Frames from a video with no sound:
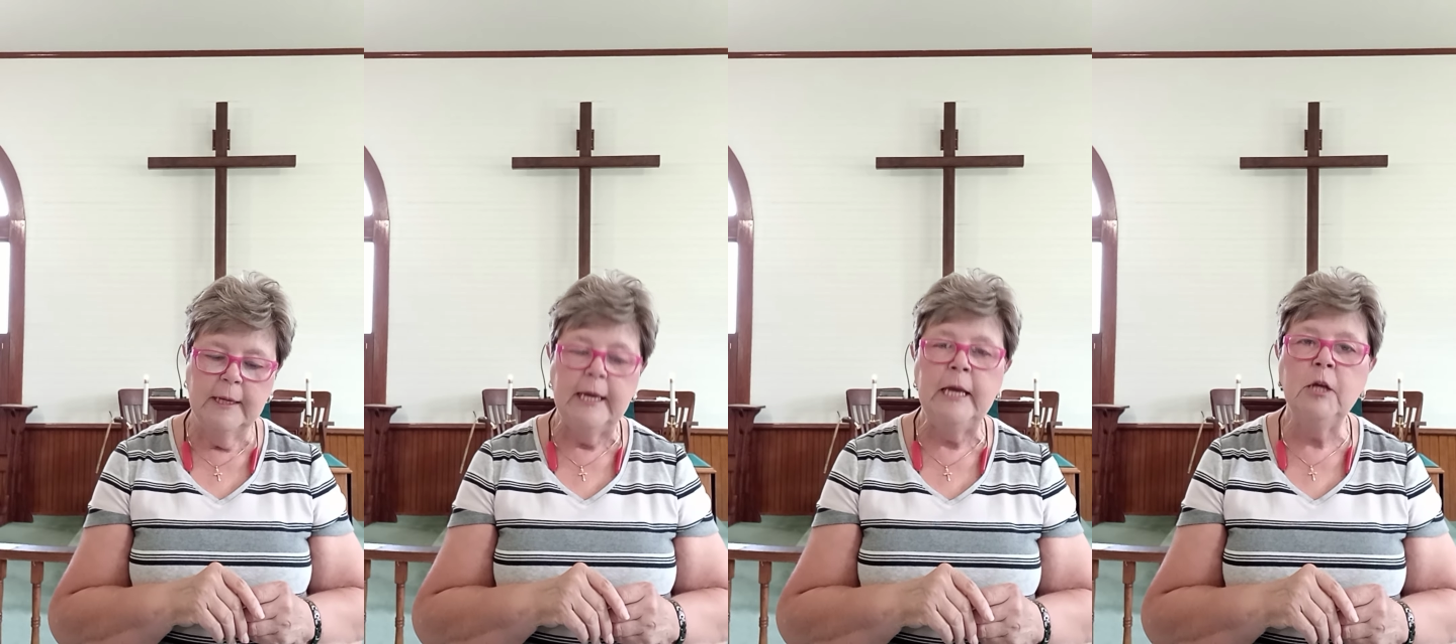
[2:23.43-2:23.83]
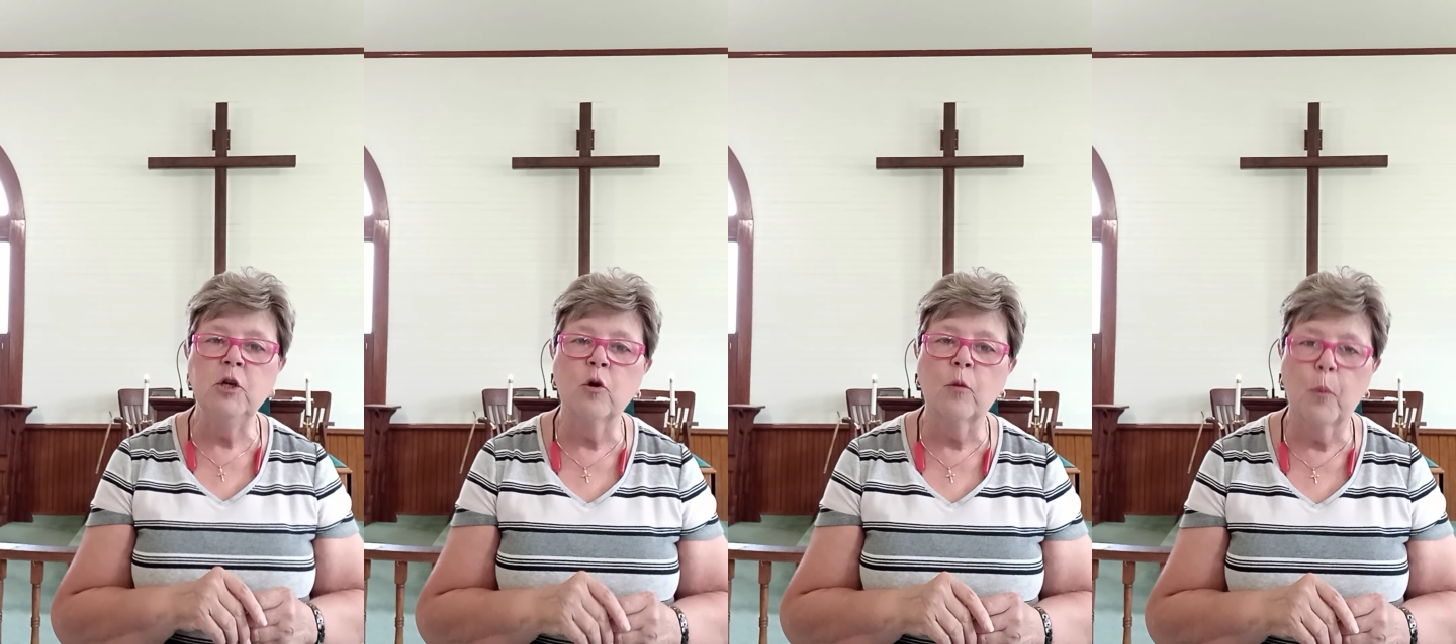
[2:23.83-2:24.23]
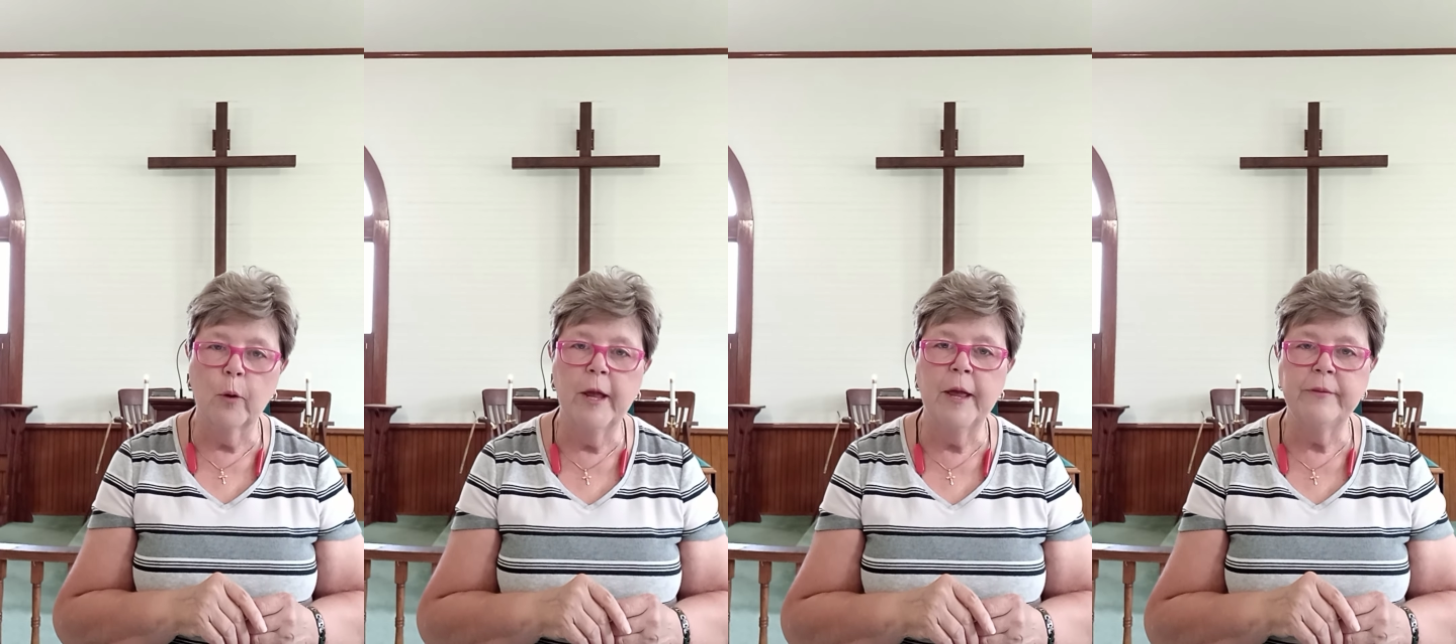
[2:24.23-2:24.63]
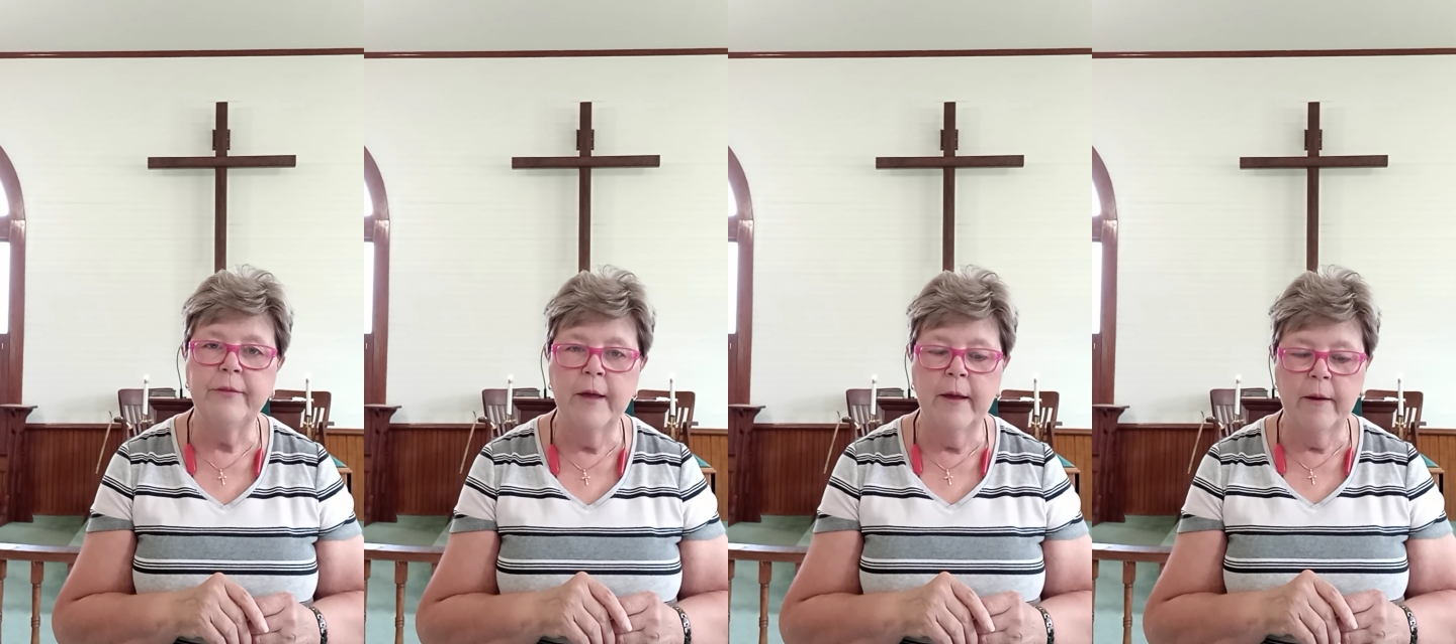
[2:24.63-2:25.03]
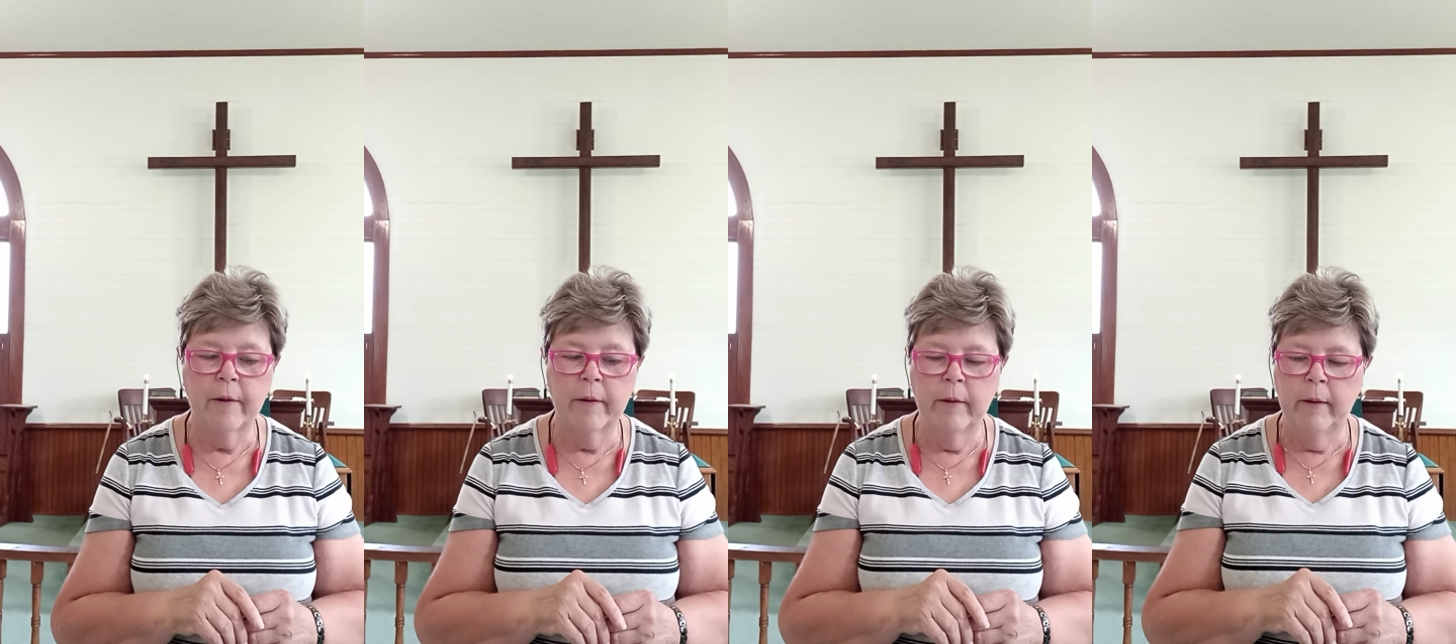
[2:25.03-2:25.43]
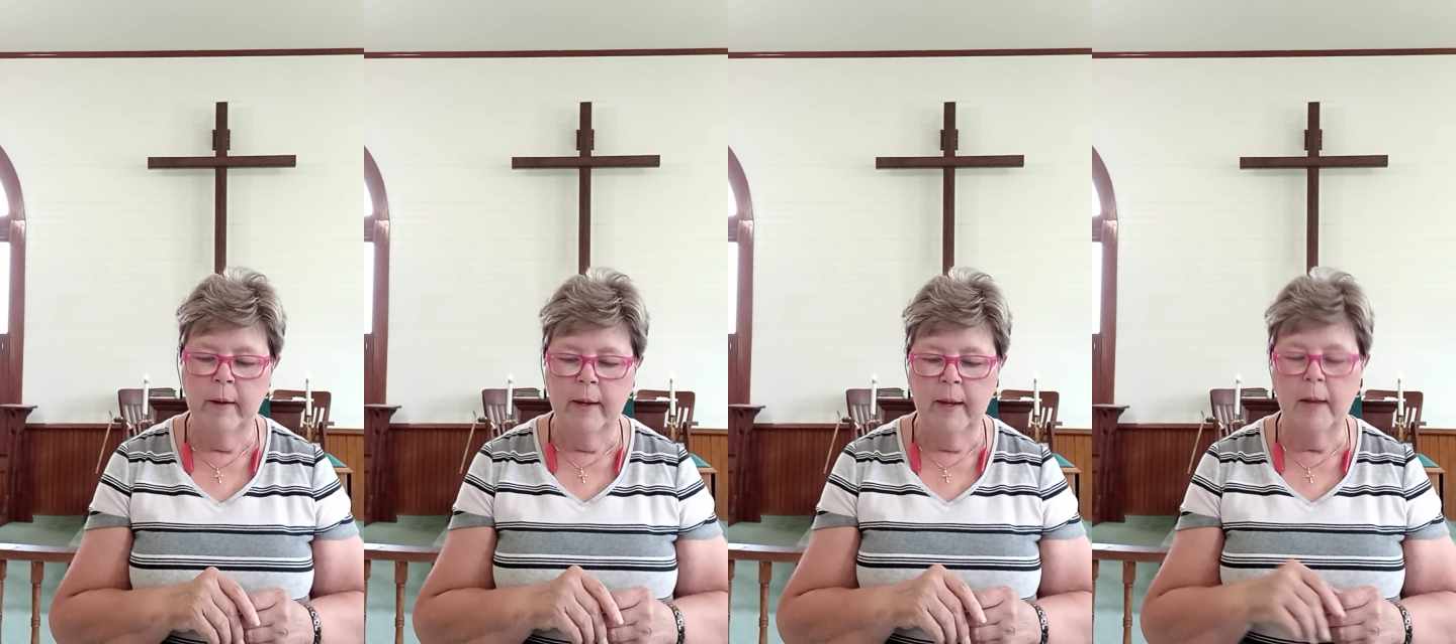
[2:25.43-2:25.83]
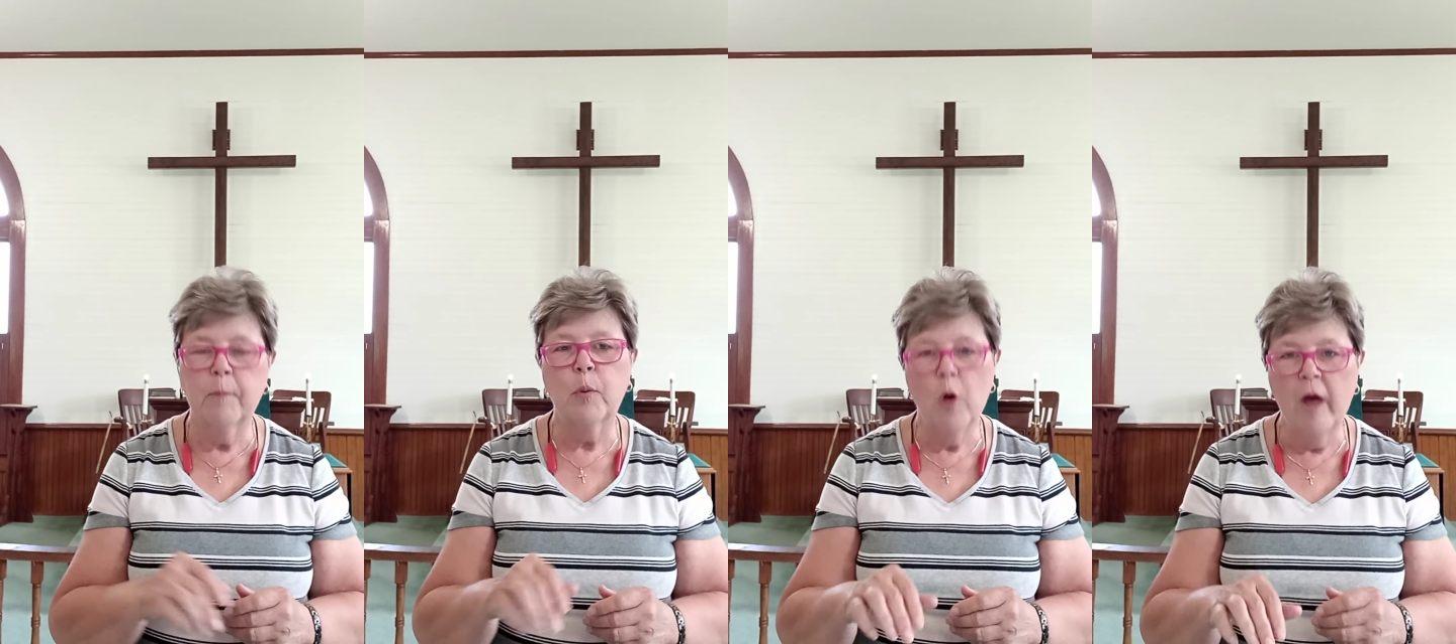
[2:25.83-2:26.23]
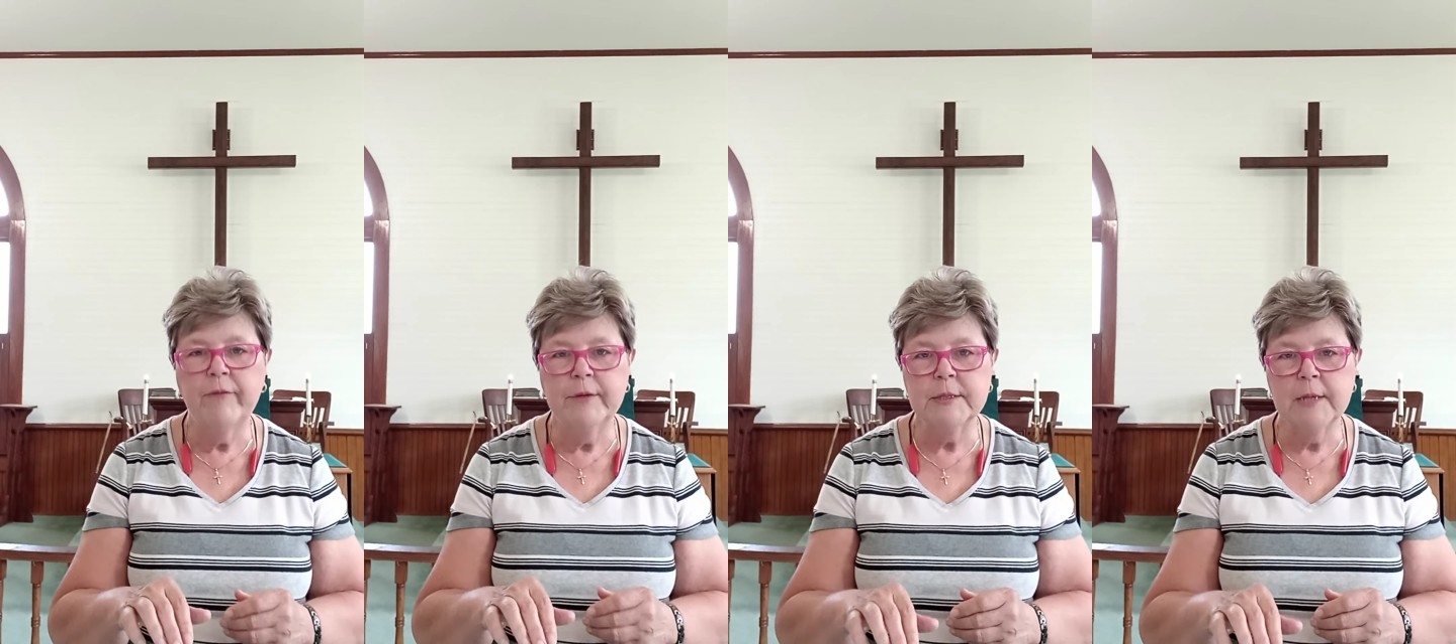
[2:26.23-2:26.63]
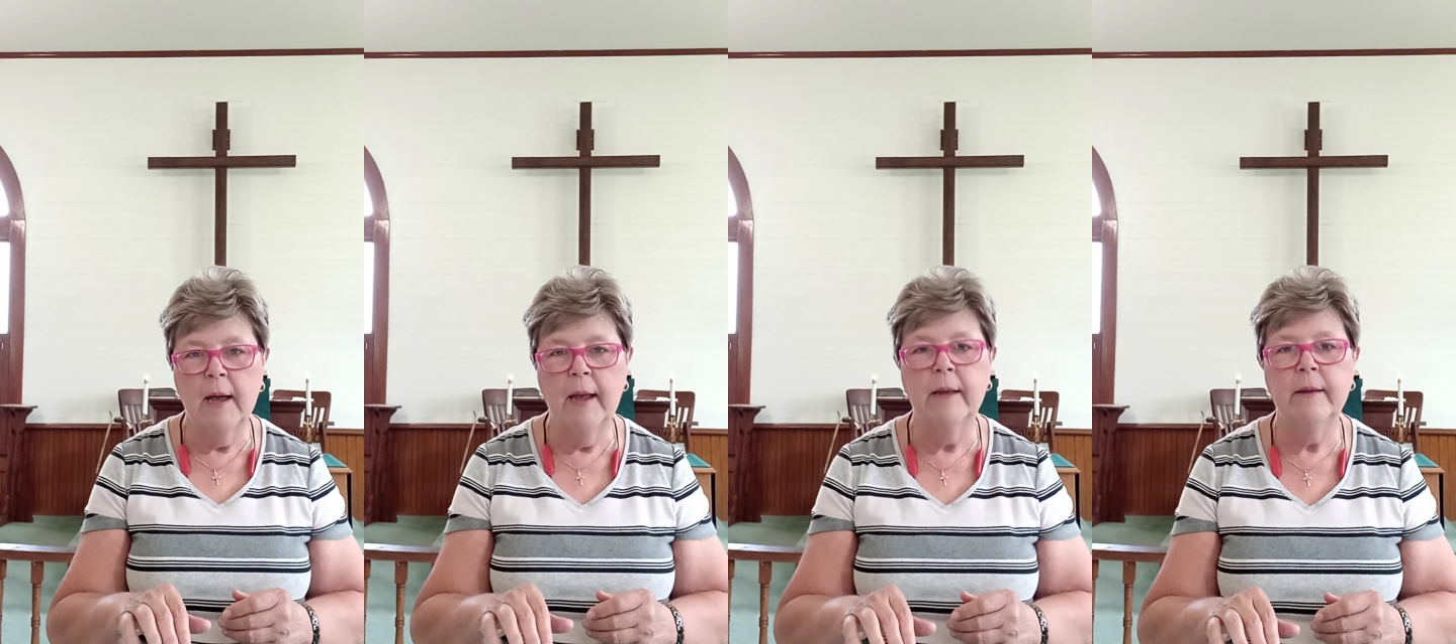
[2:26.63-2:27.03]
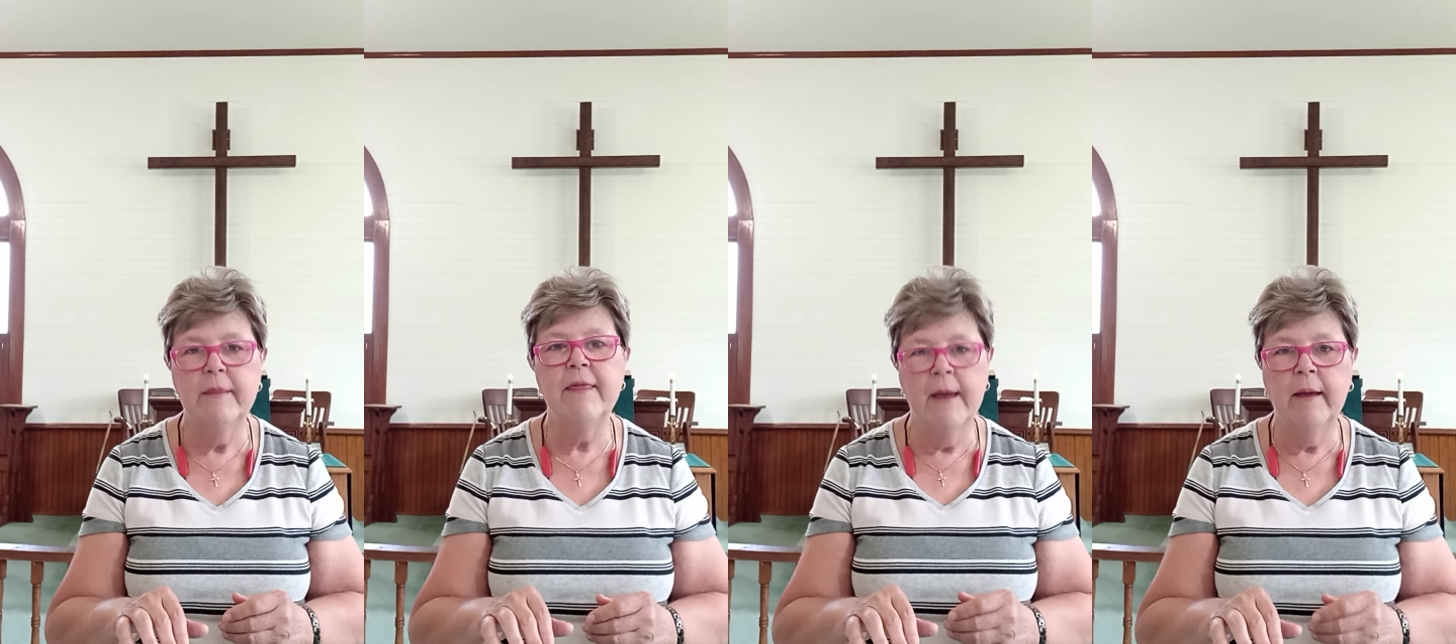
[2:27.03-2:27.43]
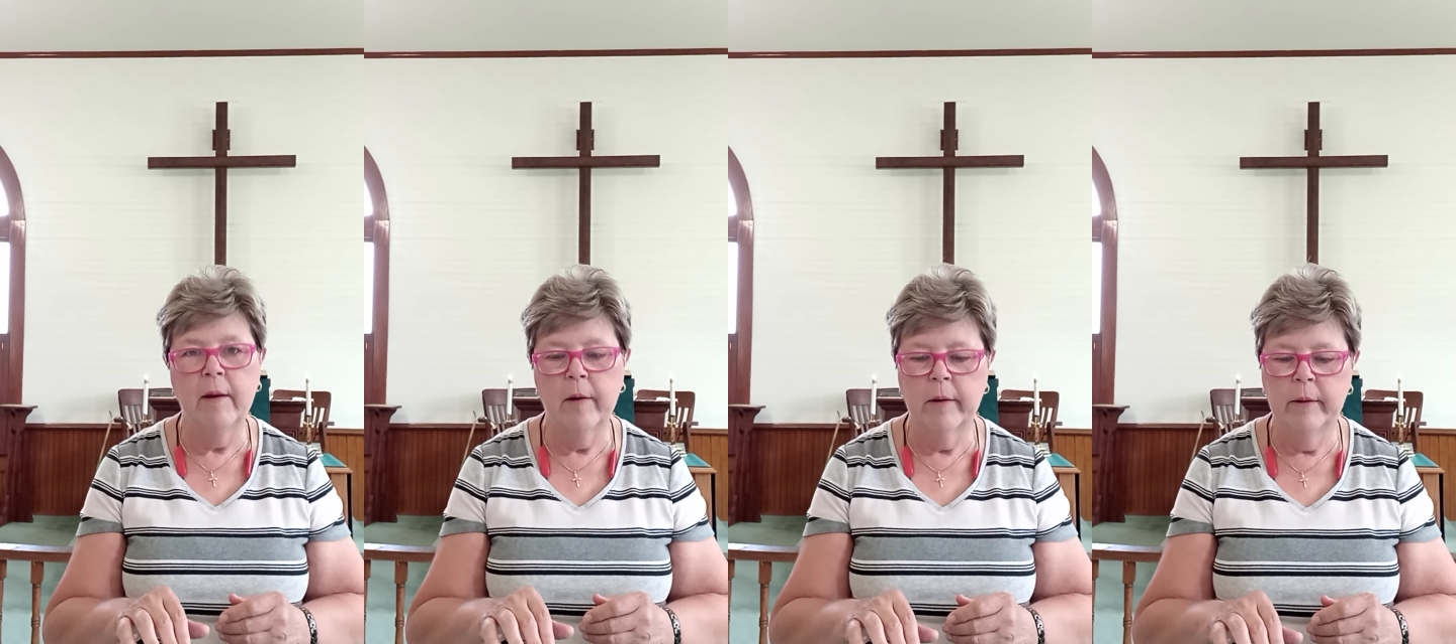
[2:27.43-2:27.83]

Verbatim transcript: Eat your bread there, and prophesy there